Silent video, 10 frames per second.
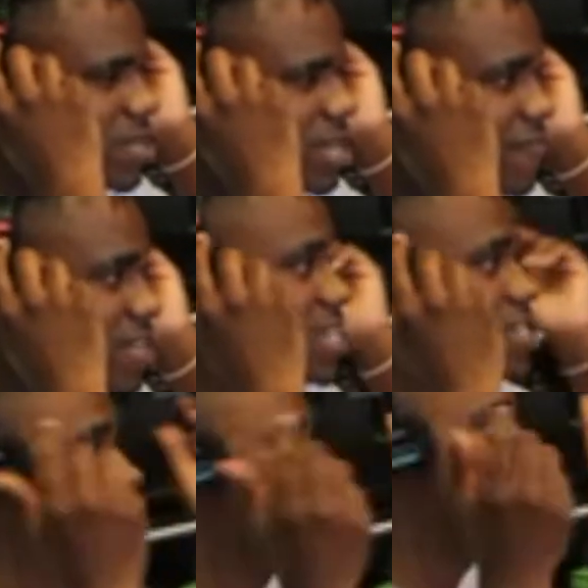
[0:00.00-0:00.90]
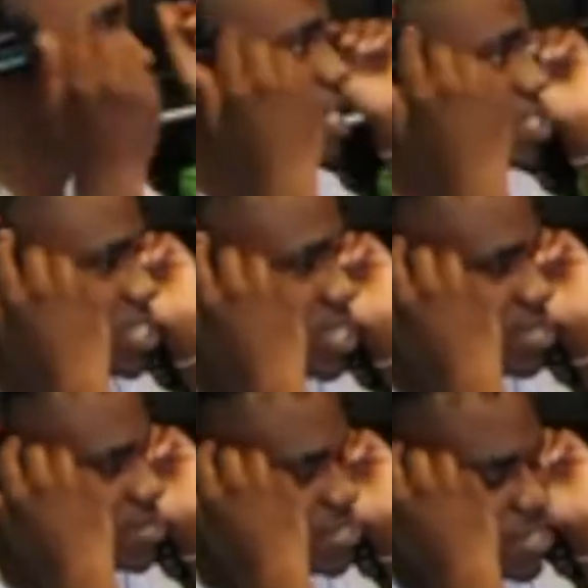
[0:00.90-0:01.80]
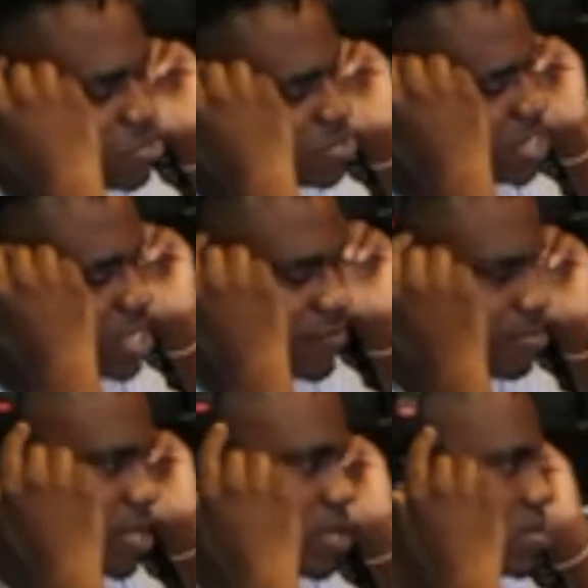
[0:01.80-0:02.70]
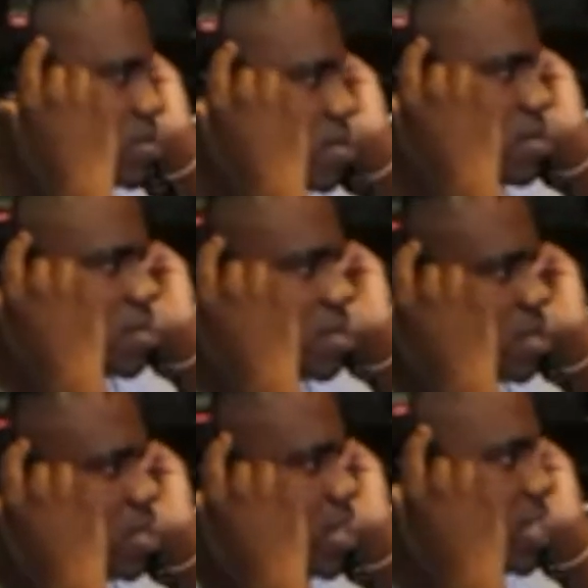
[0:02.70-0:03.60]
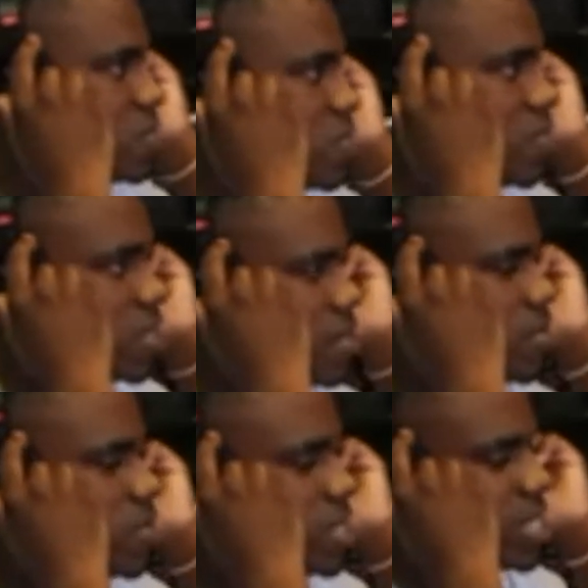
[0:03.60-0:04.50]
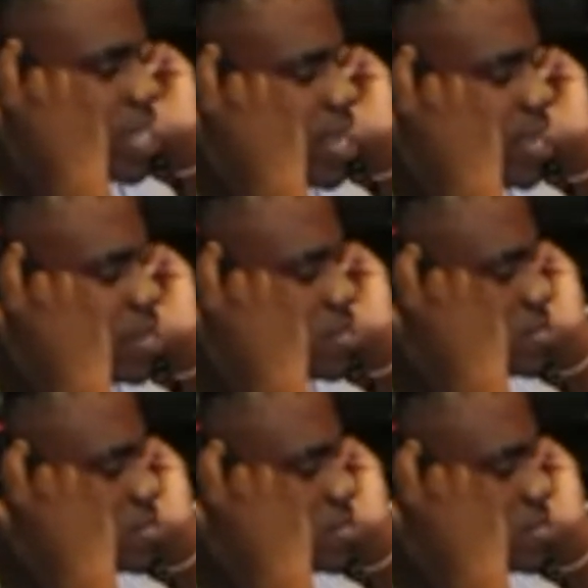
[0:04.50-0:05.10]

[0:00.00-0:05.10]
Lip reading: I feel like the new project is going to be even better. And that's the one we're coming with, the gas.